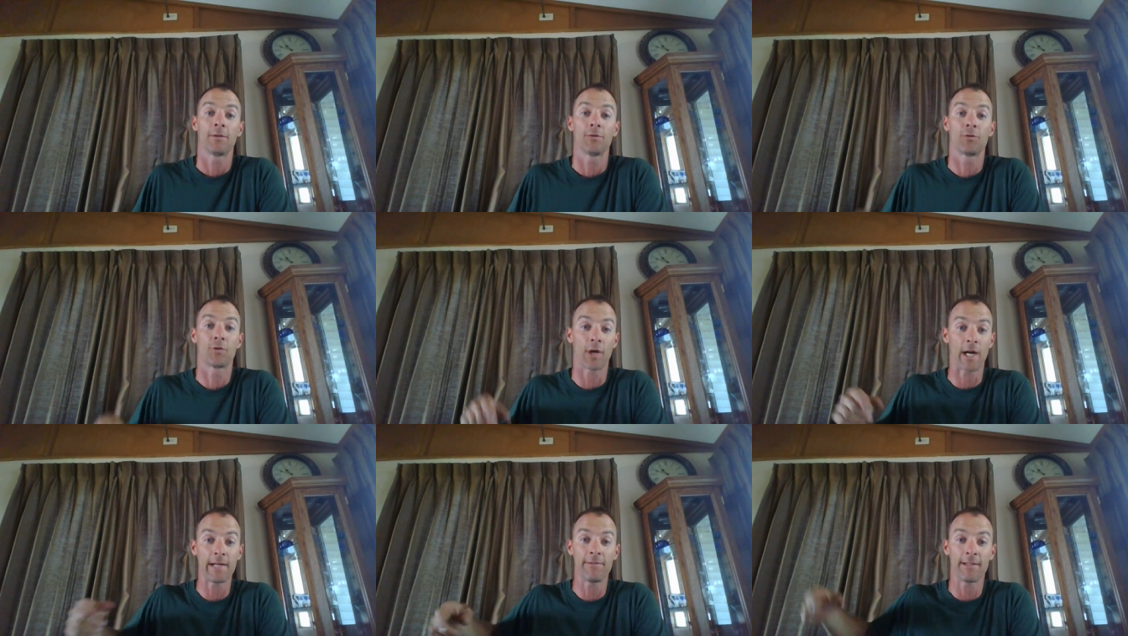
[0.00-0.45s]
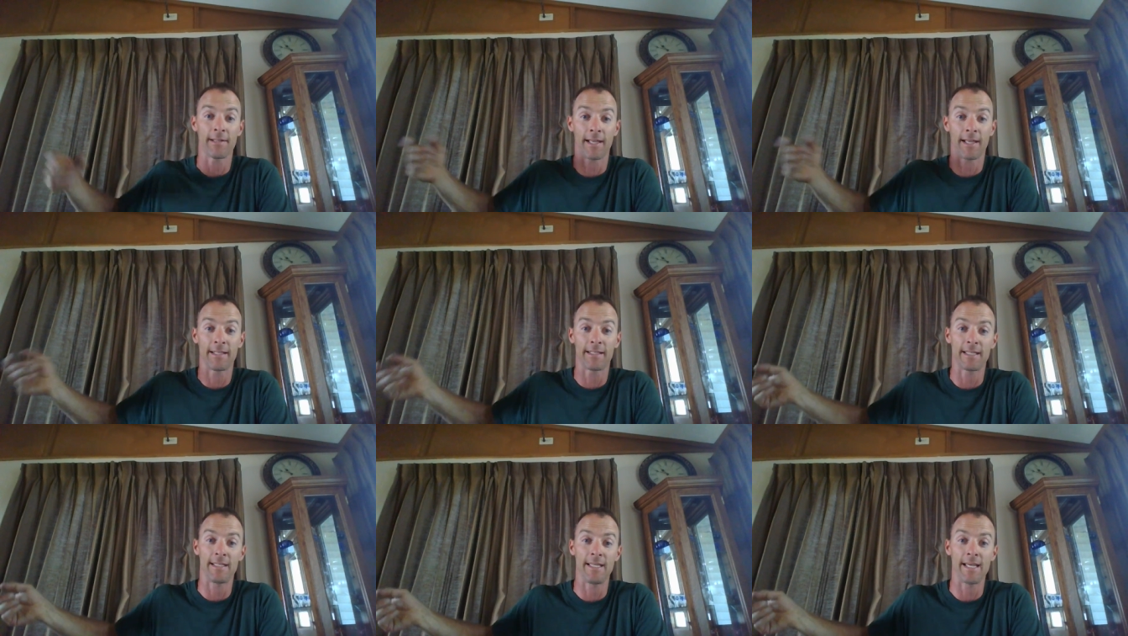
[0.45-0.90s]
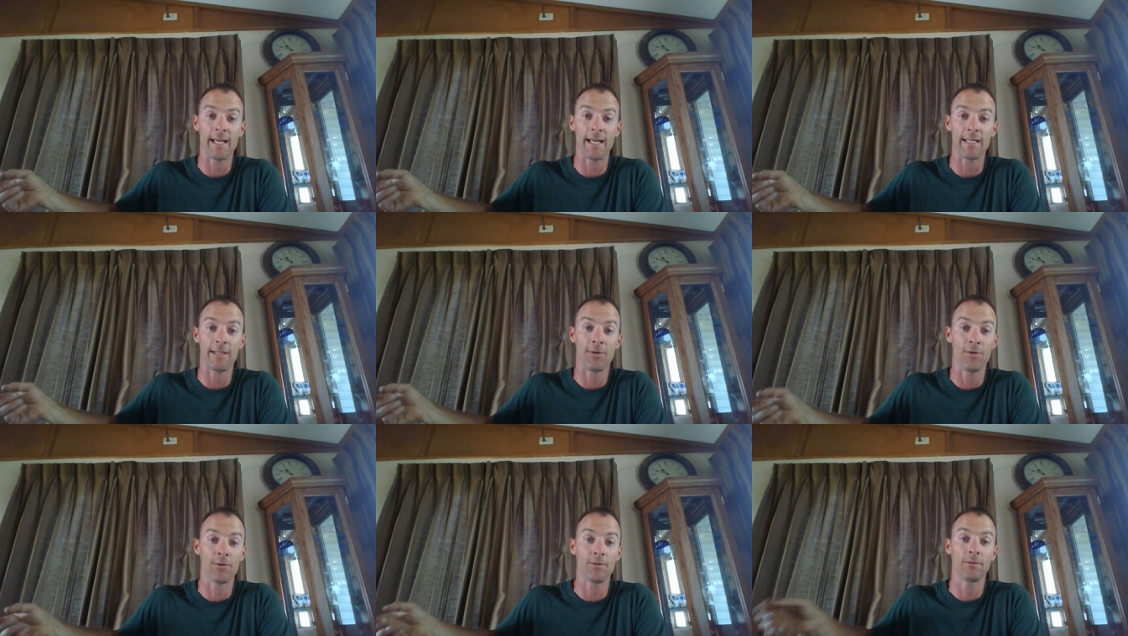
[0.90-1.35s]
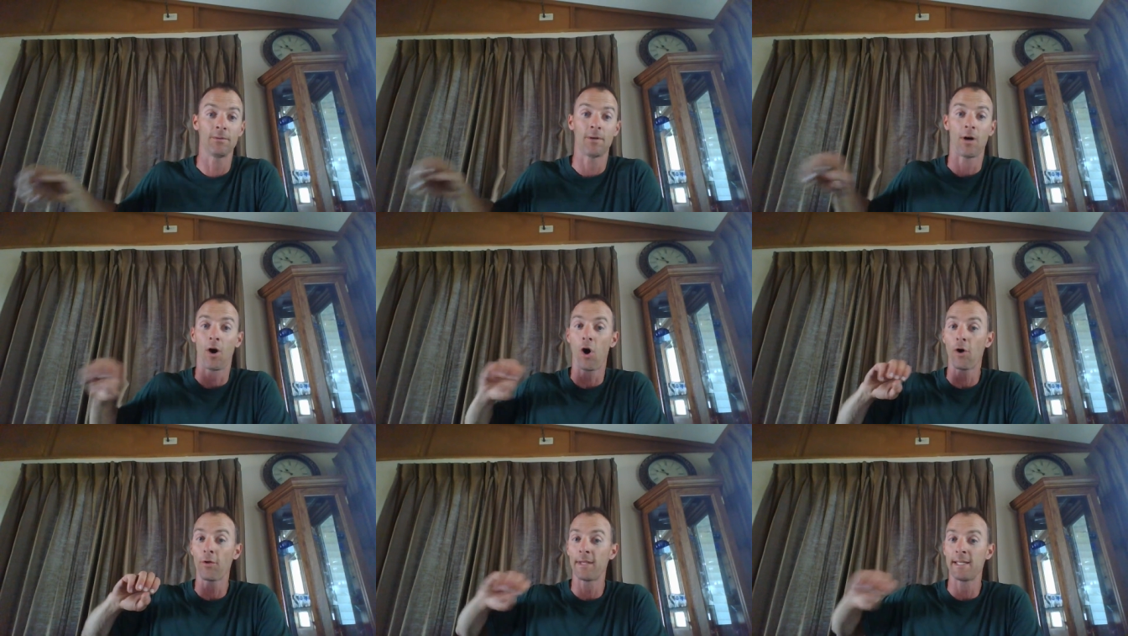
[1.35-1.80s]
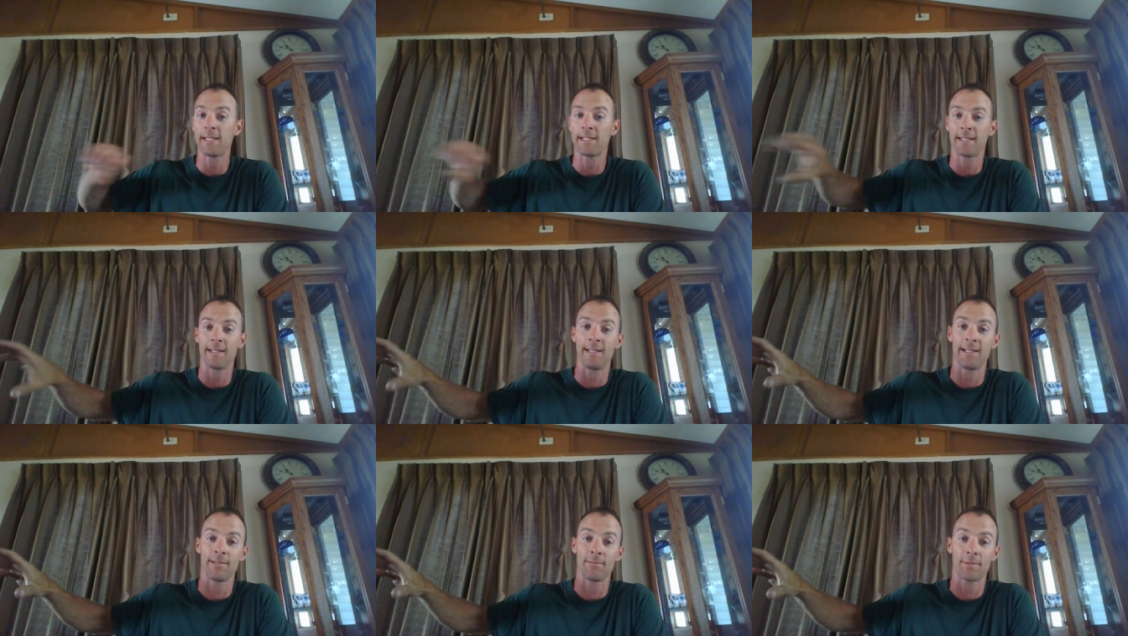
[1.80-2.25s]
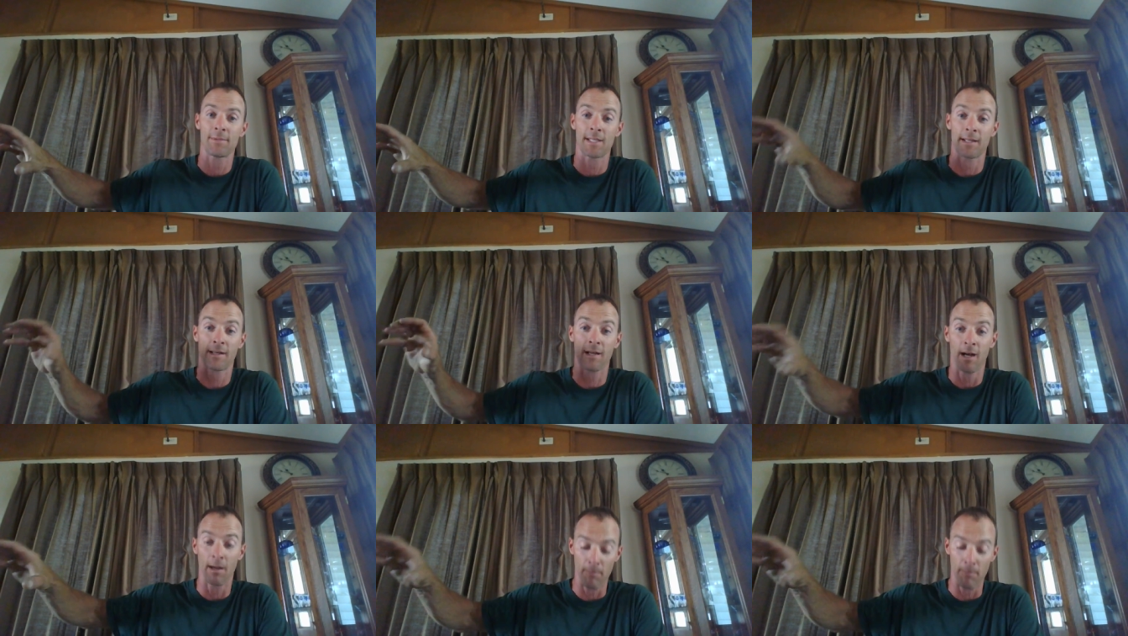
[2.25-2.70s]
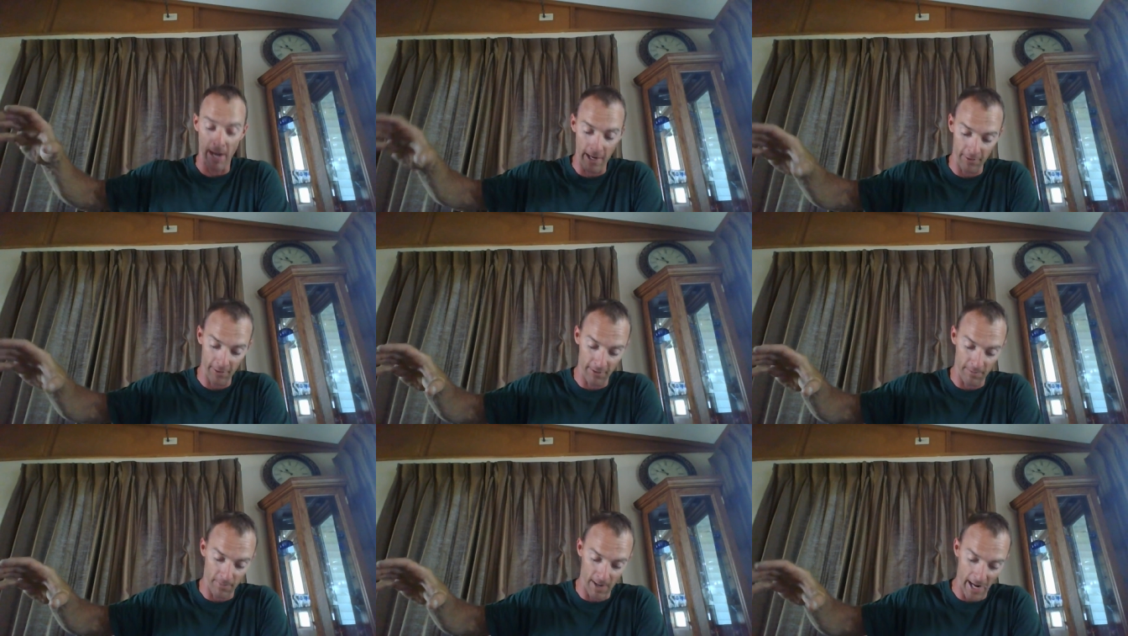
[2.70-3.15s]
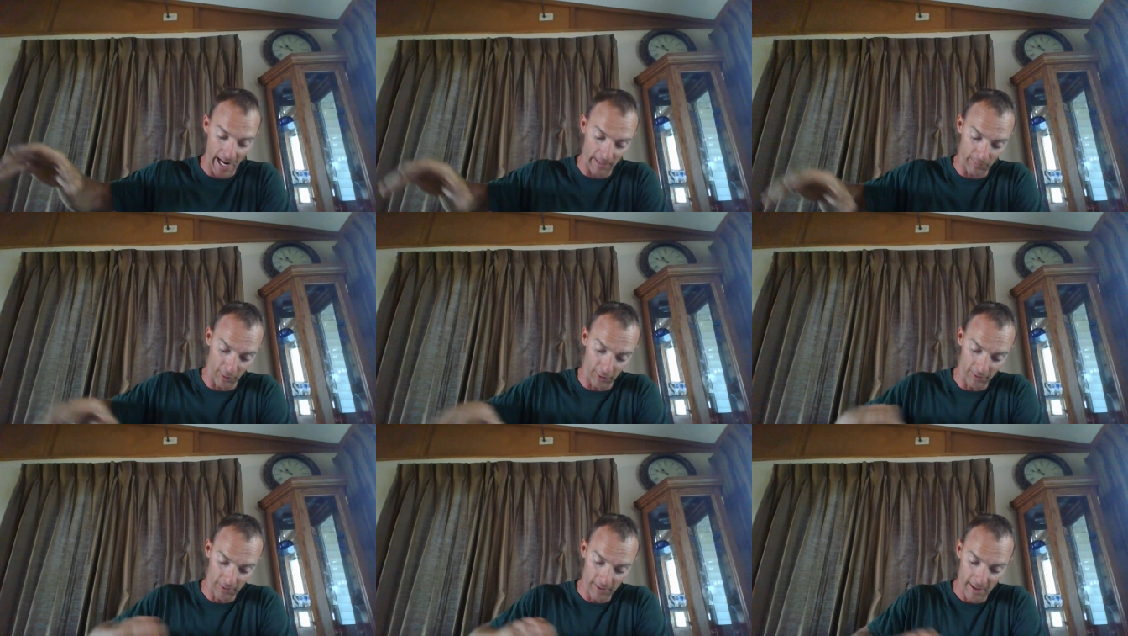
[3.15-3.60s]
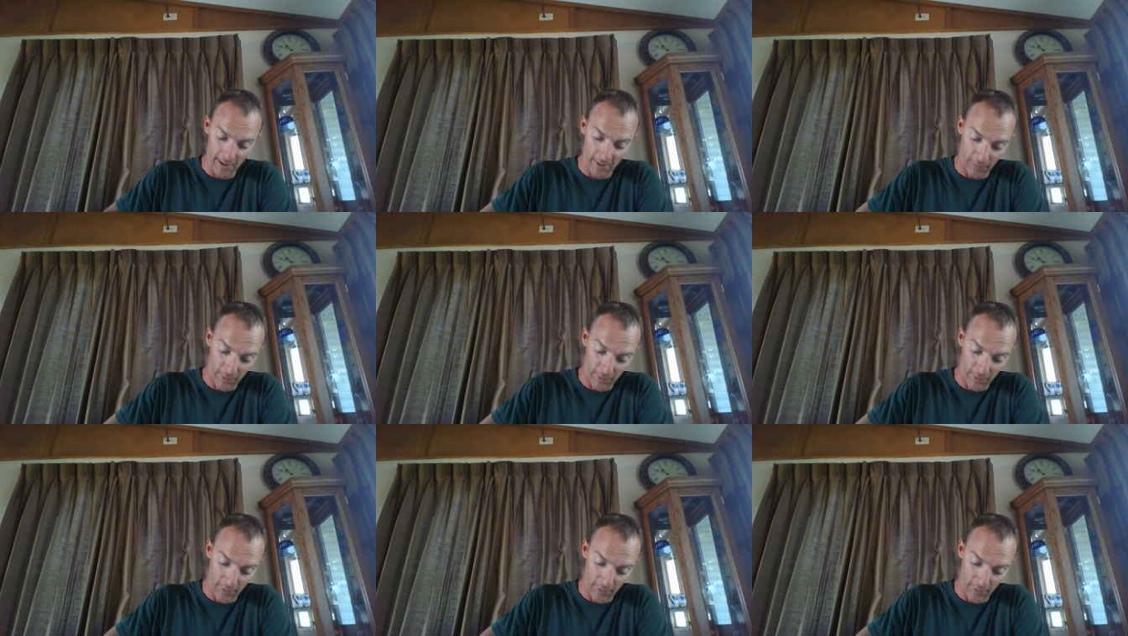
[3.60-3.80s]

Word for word: driving like a Jehu, all these idioms that come out of the Bible.